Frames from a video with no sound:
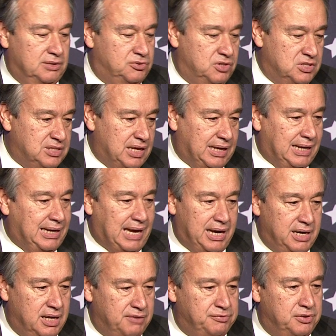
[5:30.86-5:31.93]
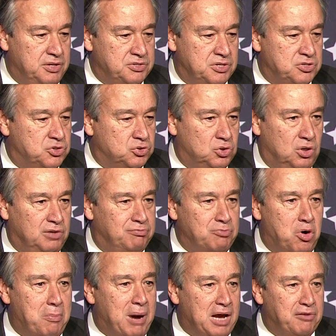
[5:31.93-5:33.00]
countries like Kenya, for instance, the role
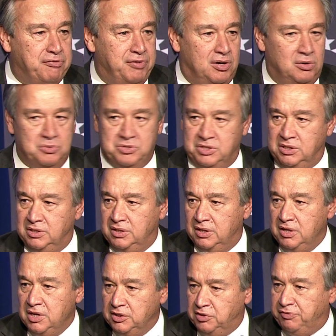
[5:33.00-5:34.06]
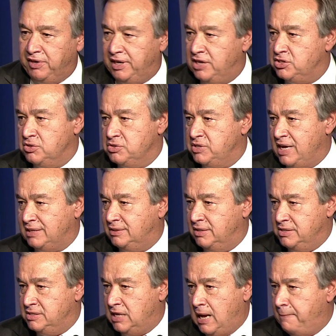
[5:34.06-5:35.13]
of mobile phones in the financial
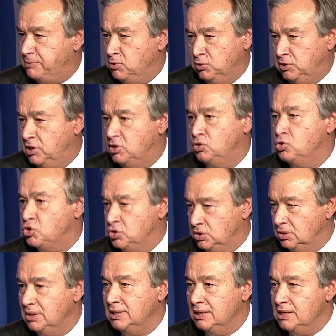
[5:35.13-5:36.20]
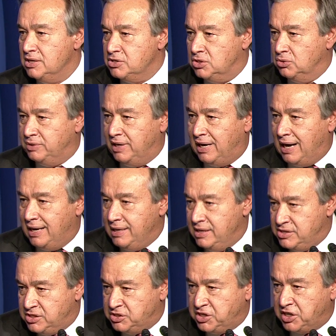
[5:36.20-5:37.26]
sector is absolutely crucial. So there are
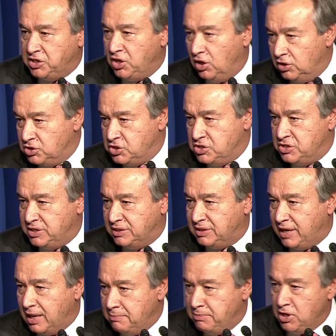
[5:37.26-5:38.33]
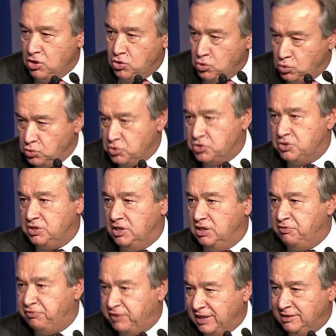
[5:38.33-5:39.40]
easy technologies that can be used
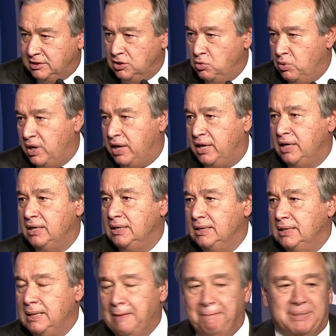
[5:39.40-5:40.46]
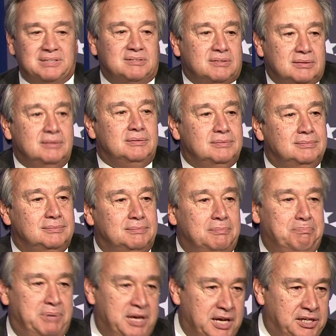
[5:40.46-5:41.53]
in a friendly way, but
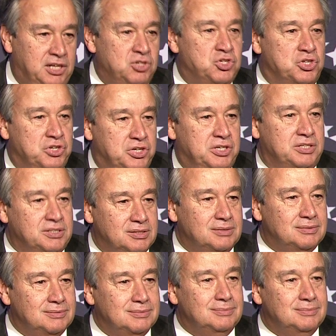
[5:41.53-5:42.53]
being an engineer,